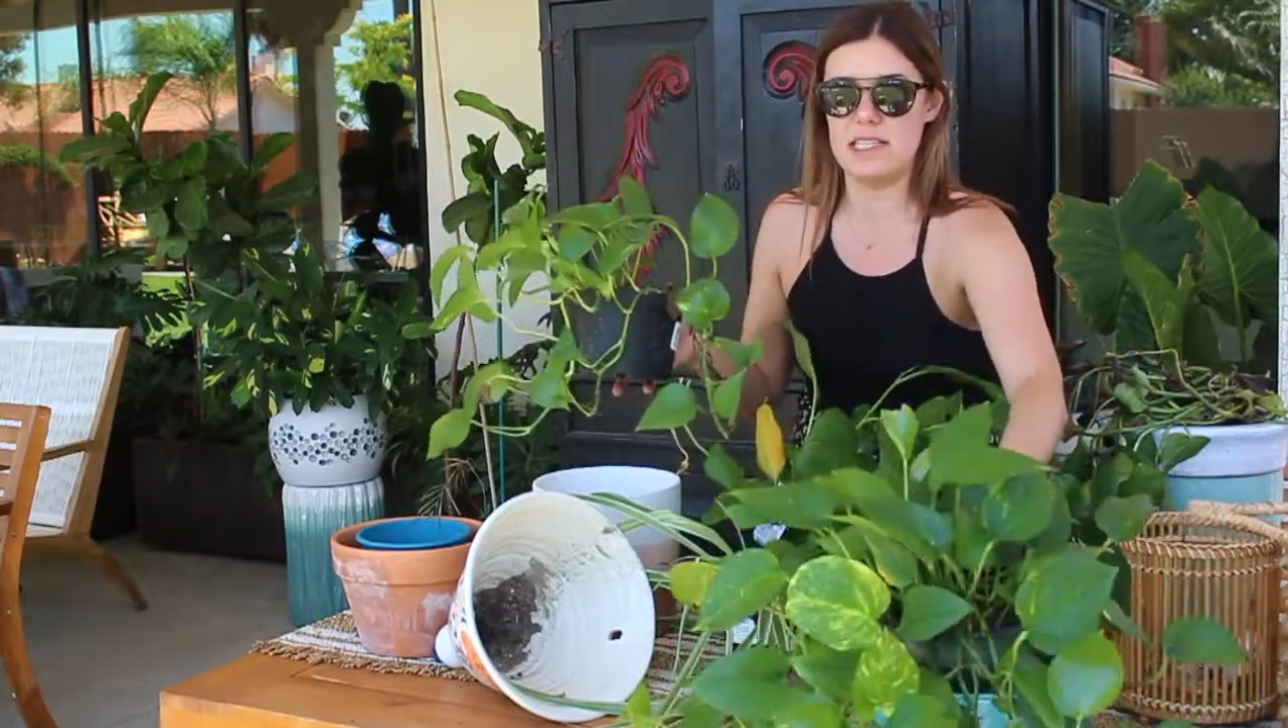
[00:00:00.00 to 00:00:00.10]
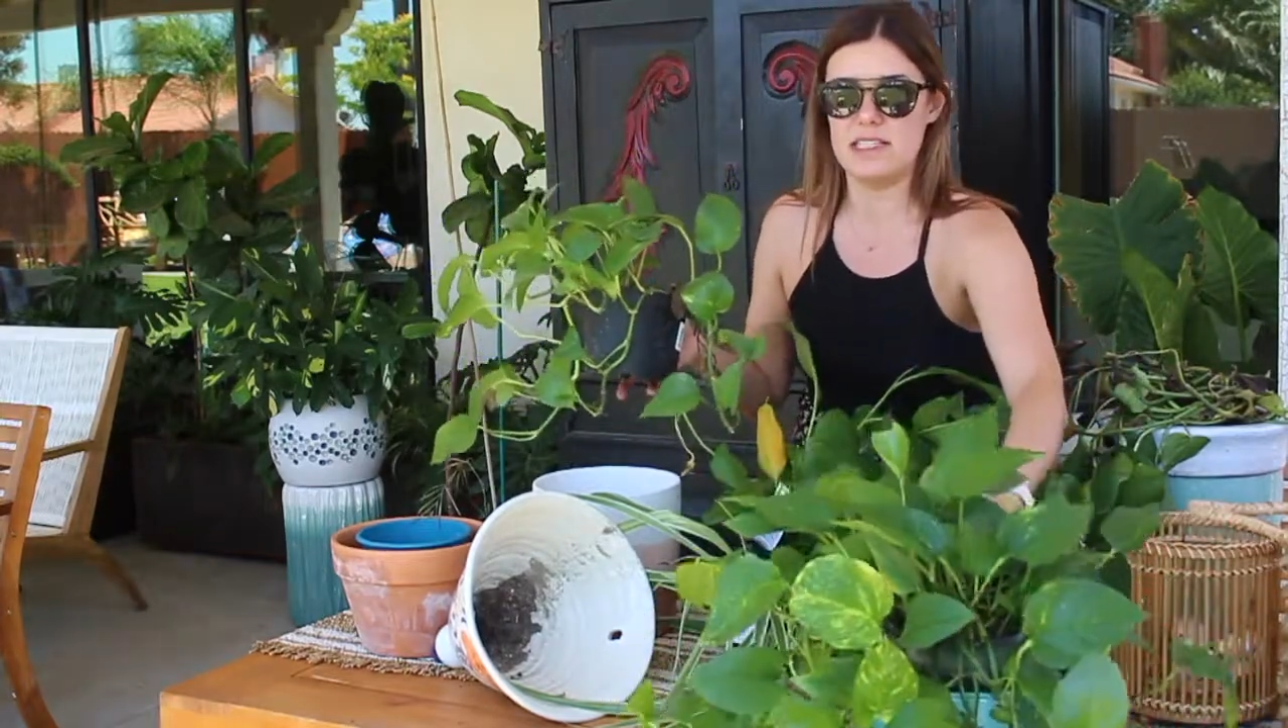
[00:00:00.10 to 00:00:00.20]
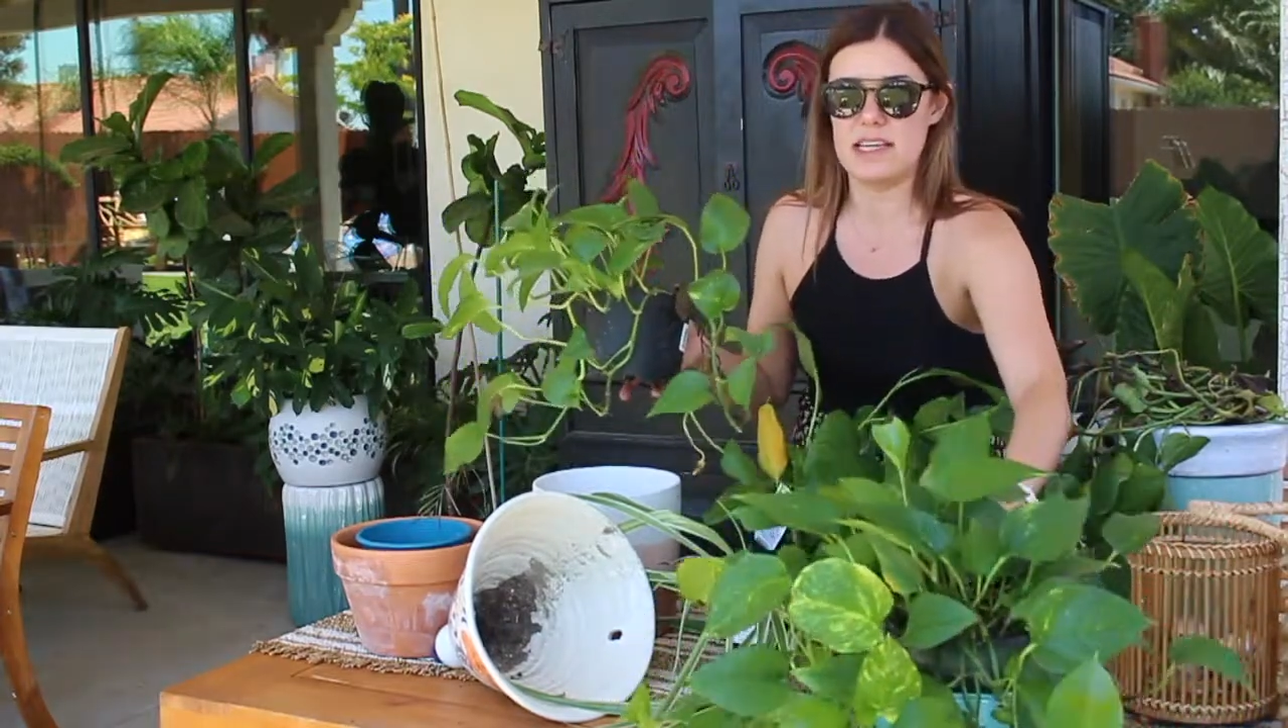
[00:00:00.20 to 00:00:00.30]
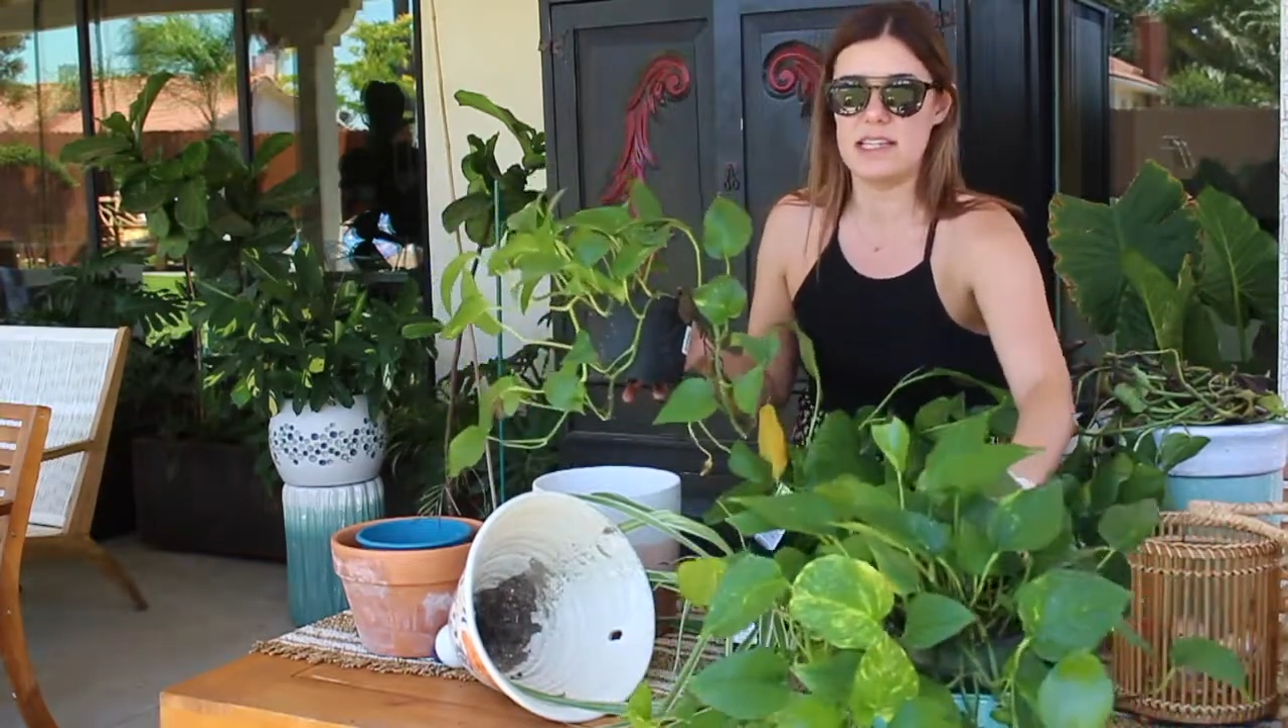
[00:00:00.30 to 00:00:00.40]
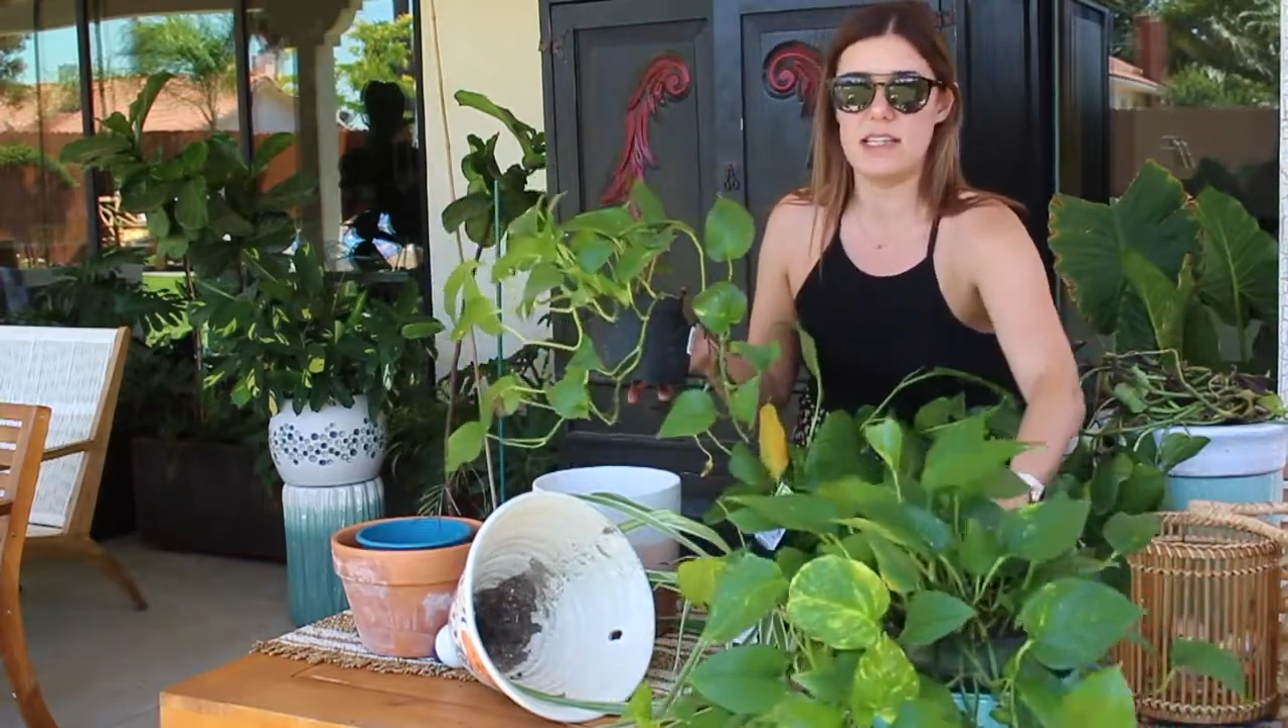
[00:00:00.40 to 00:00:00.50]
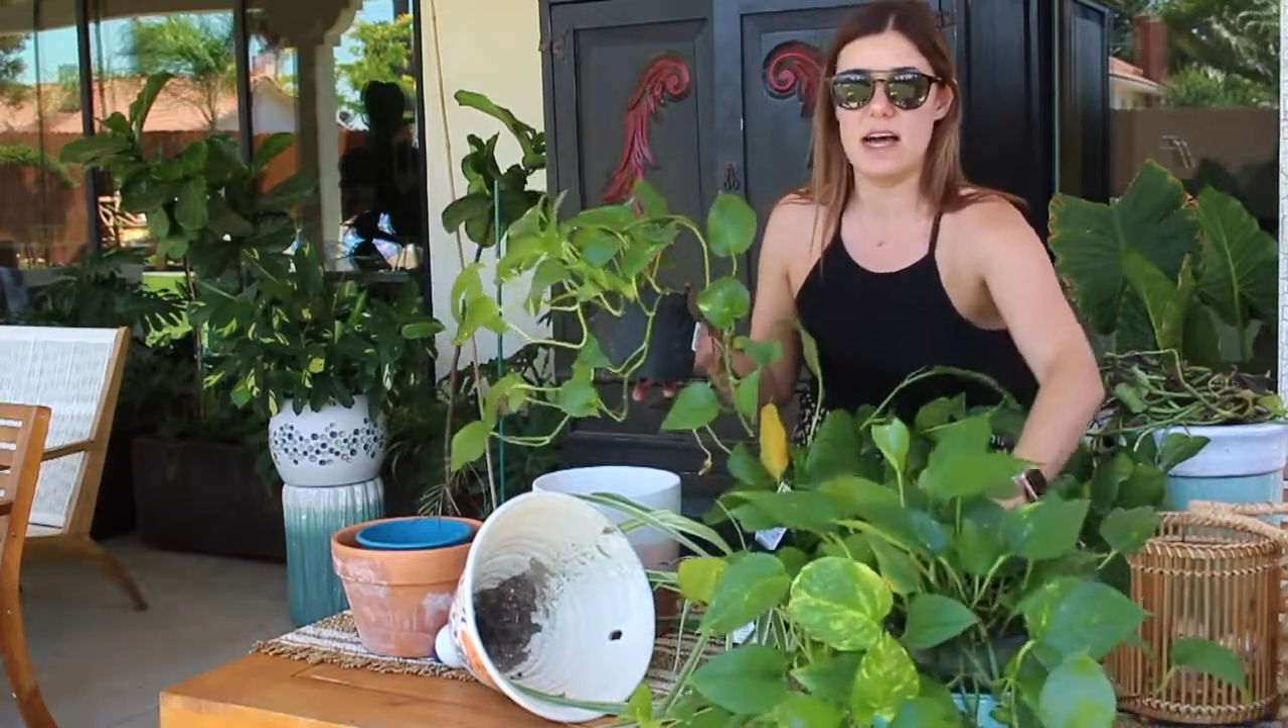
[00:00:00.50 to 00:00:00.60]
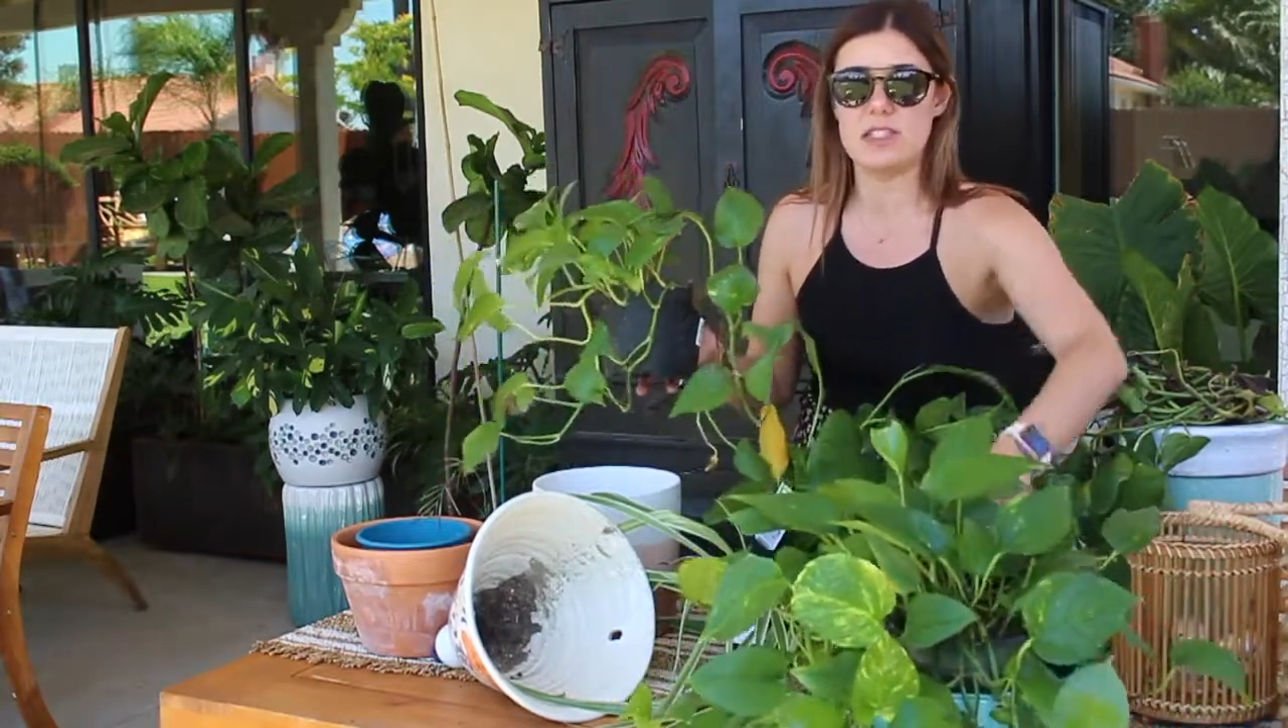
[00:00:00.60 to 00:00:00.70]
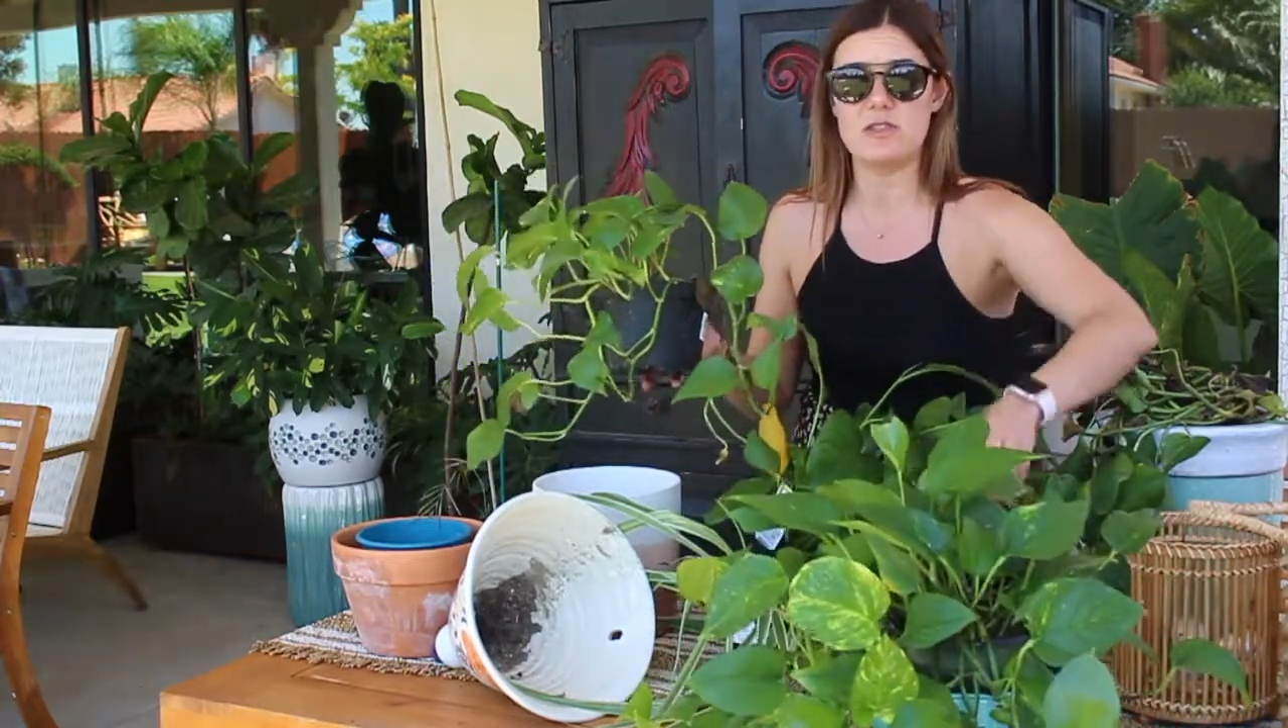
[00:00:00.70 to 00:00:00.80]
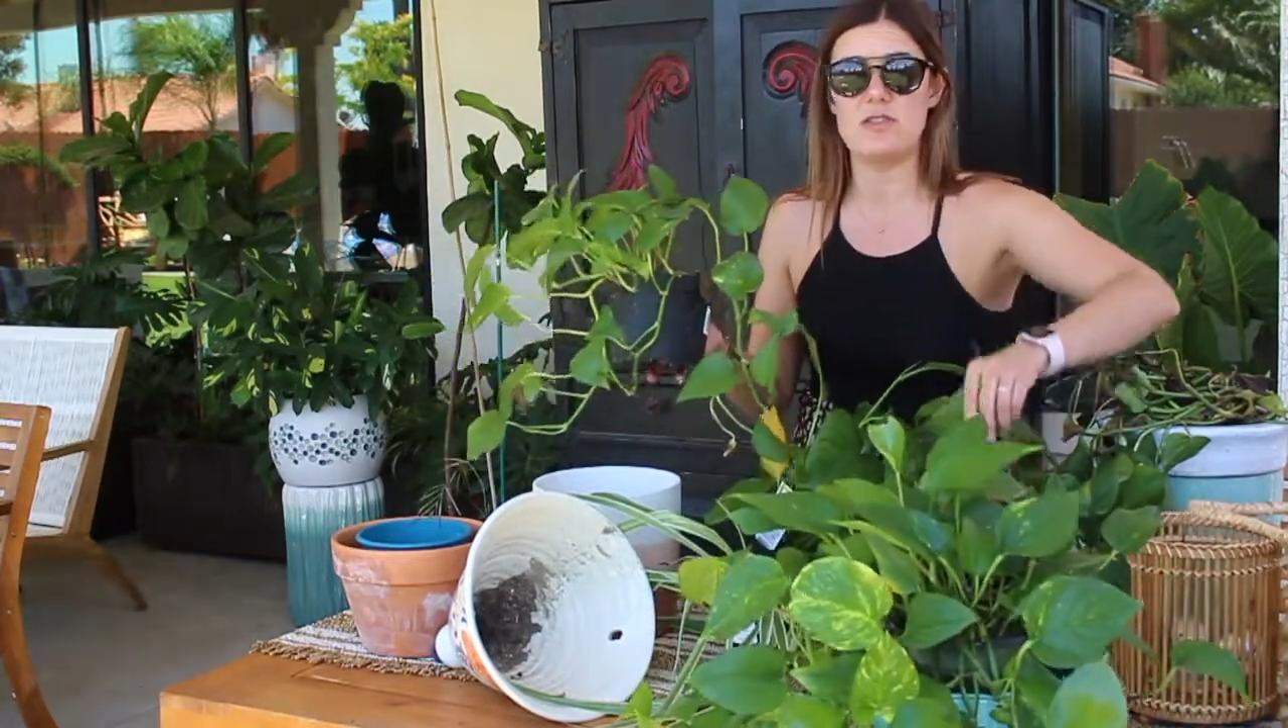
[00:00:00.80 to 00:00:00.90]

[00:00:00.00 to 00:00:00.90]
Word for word: These can last